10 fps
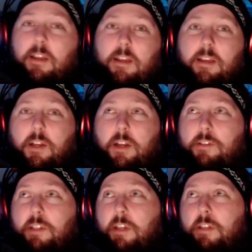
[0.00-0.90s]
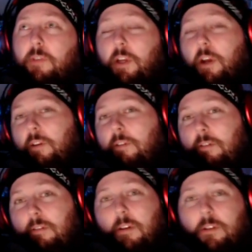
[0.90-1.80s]
You see those
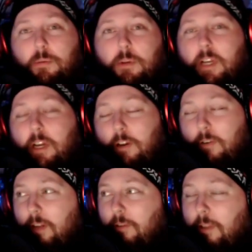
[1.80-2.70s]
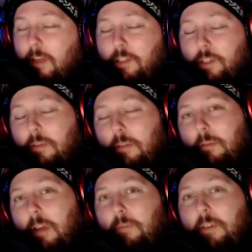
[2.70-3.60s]
videos on Twitter going around where they just
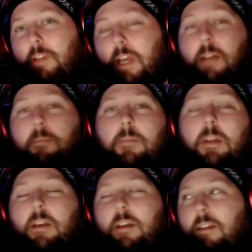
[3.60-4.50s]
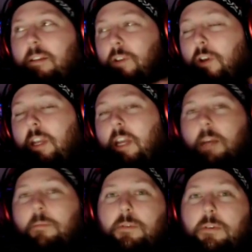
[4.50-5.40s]
have the same Sony
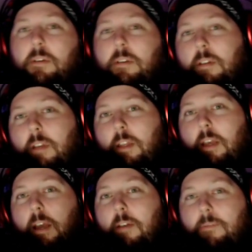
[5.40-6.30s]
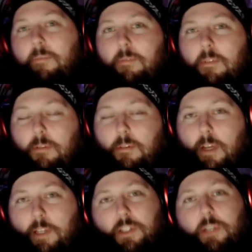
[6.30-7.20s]
games, and they have
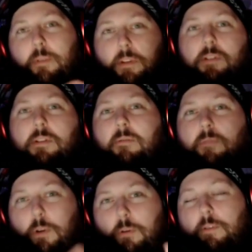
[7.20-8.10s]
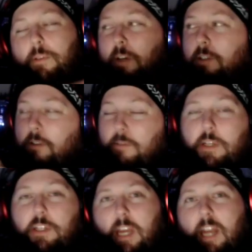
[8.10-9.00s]
like snippets, vertical slices of
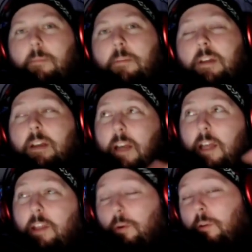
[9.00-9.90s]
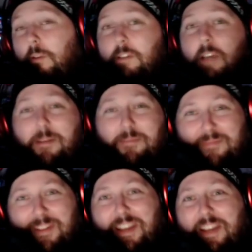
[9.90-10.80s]
each game, and they all look the same.
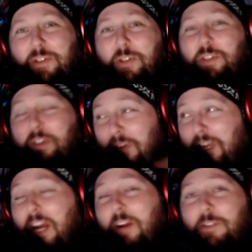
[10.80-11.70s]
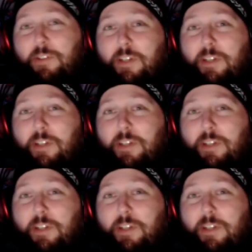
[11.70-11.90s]
It's just different characters,